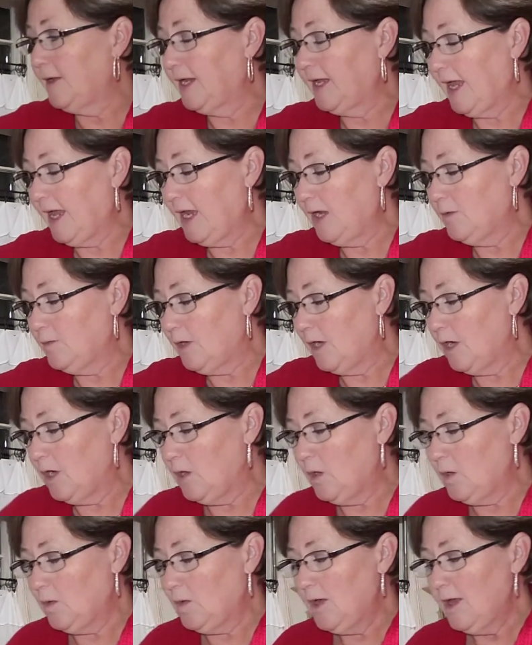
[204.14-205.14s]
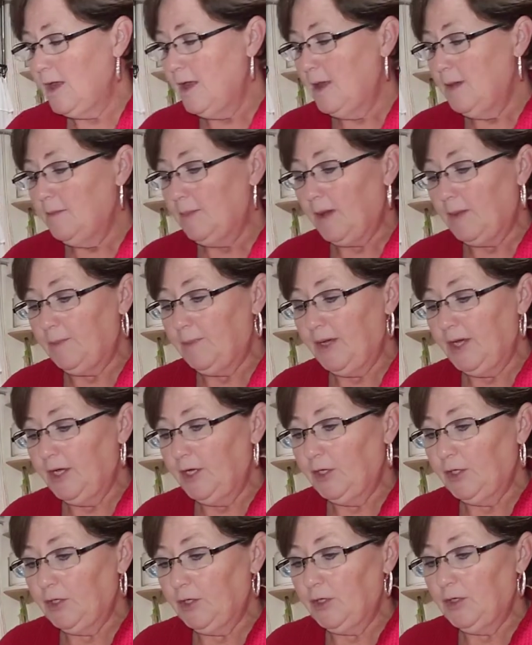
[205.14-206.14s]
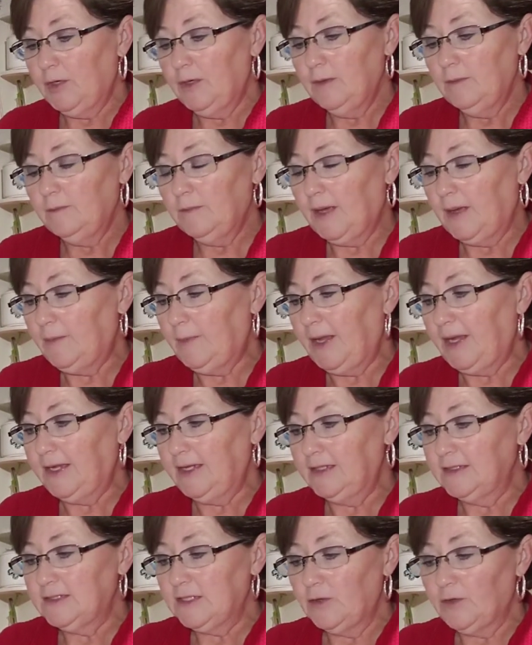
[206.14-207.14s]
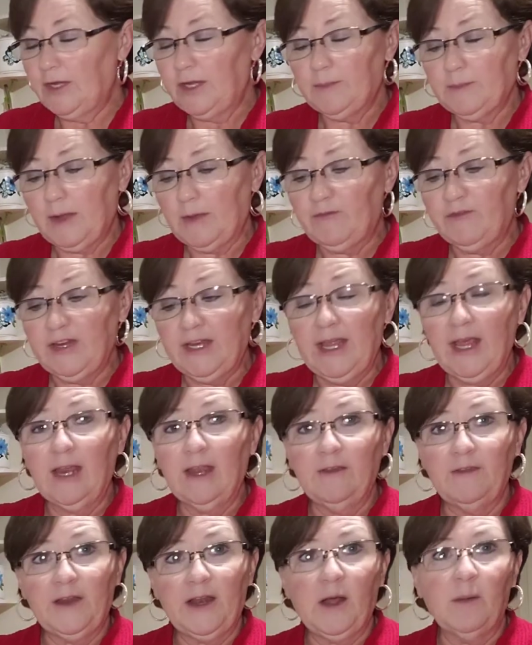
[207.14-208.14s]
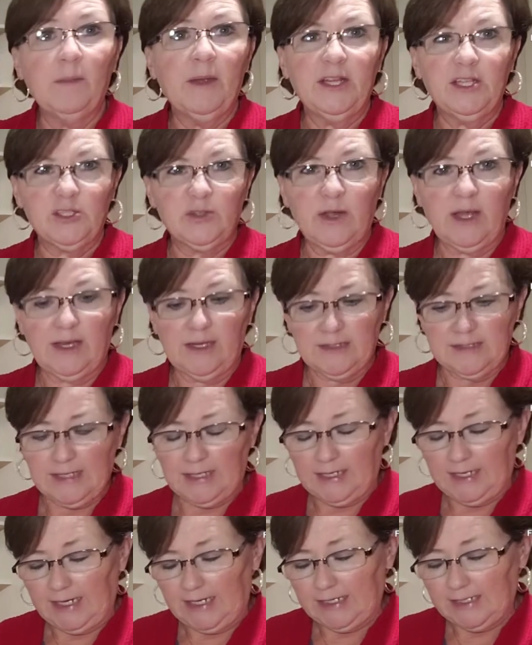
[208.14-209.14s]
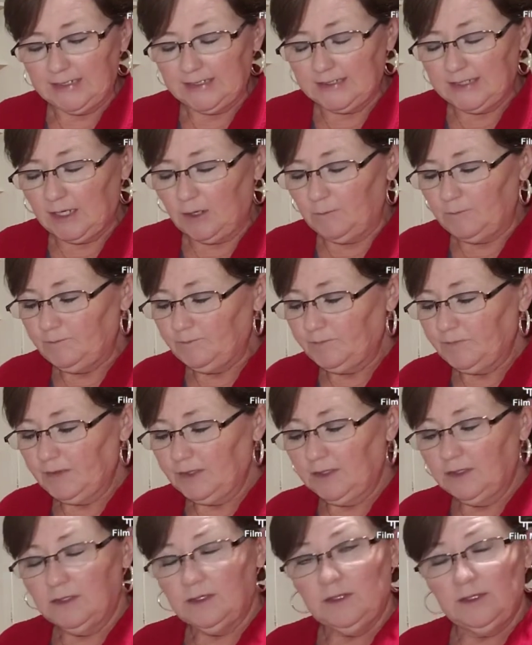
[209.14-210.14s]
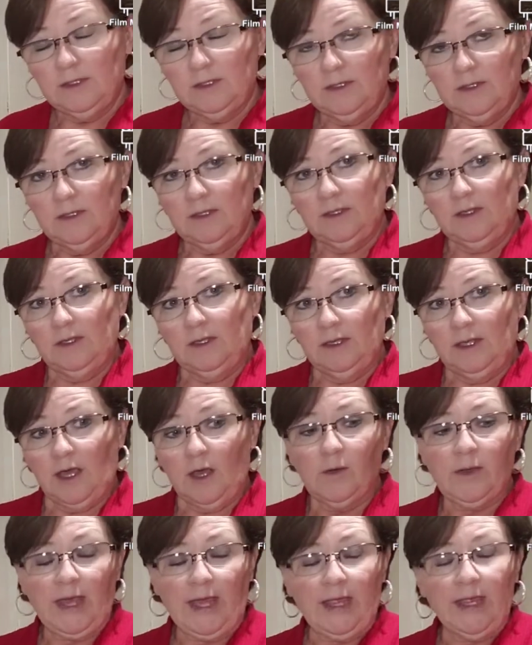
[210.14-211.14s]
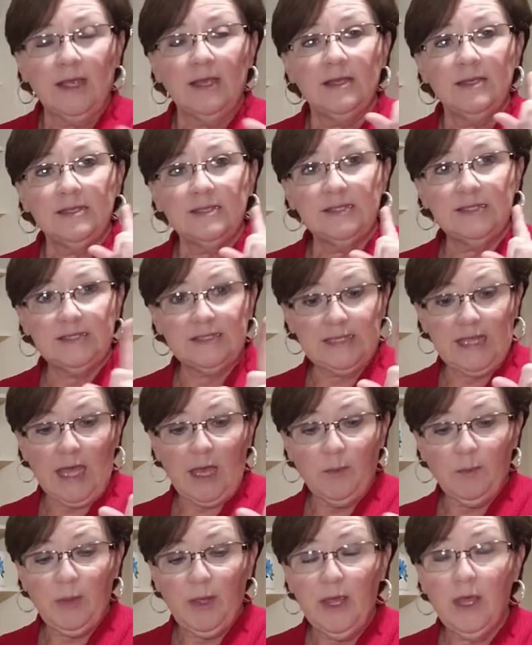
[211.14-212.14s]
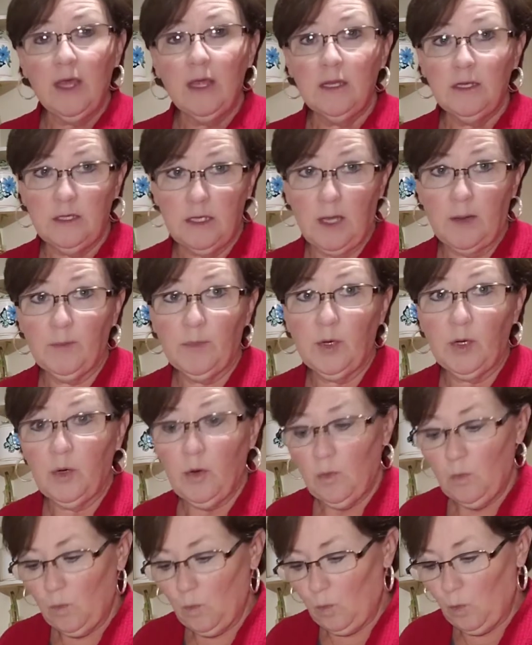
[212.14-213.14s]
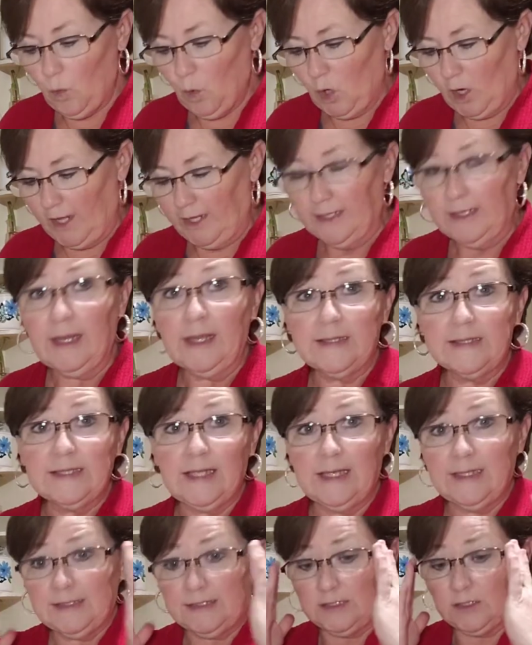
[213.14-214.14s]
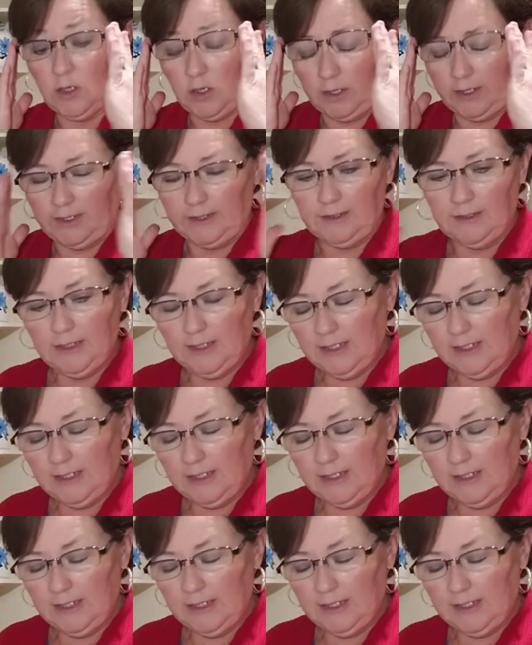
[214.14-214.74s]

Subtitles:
my Karo, my butter, my baking soda, and my vanilla that I'll measure out as I need it. So, okay, step number 1. Let's get started.